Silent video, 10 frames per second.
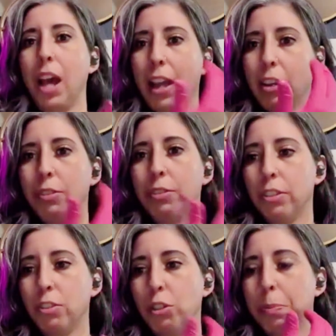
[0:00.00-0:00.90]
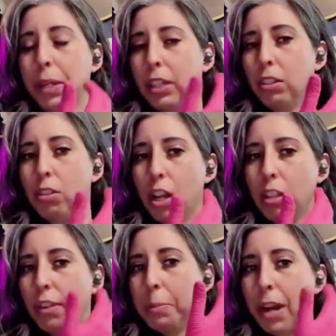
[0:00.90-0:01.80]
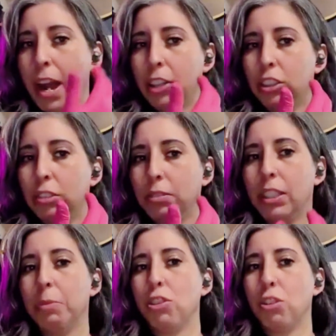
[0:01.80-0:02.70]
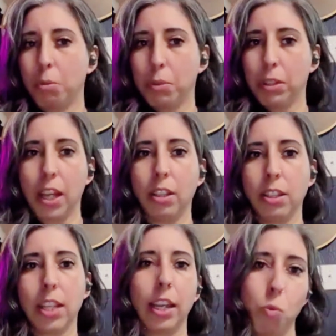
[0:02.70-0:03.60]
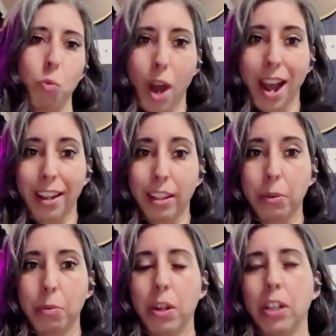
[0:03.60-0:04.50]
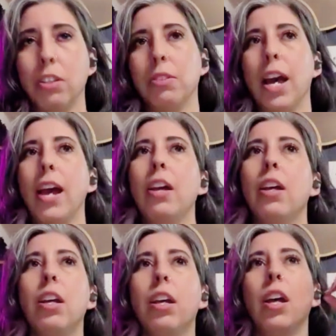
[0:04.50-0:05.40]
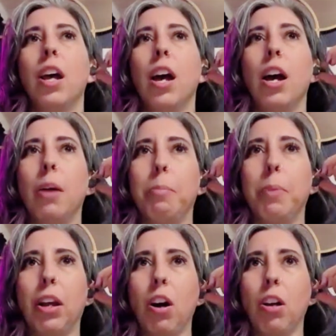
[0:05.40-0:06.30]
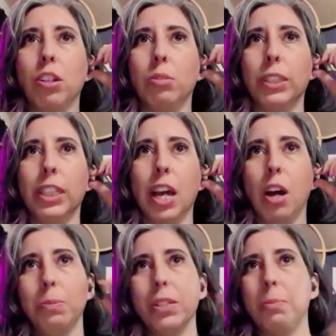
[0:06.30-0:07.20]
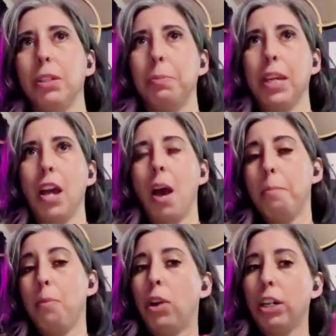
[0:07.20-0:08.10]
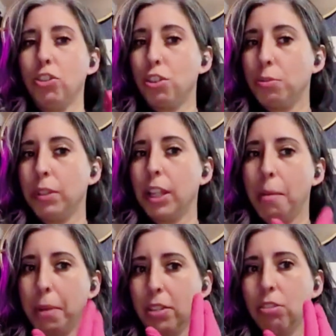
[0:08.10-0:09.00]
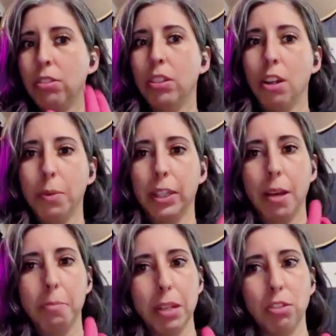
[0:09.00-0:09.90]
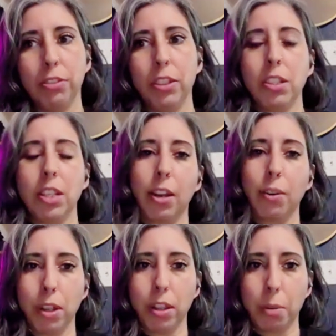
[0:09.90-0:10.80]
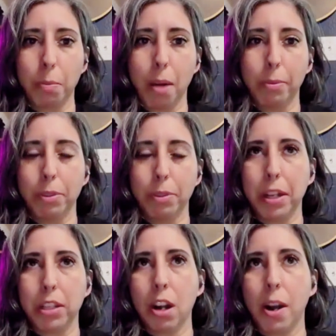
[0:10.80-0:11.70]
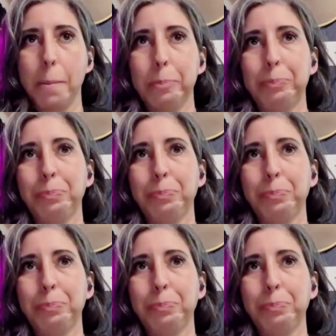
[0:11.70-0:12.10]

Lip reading: I go through the stripping and the cross fiber action with them to show them what that looks like and why they would want to do that. But it also really helps them to become more in tune with that muscle and know what that muscle feels like and where their problem spots are.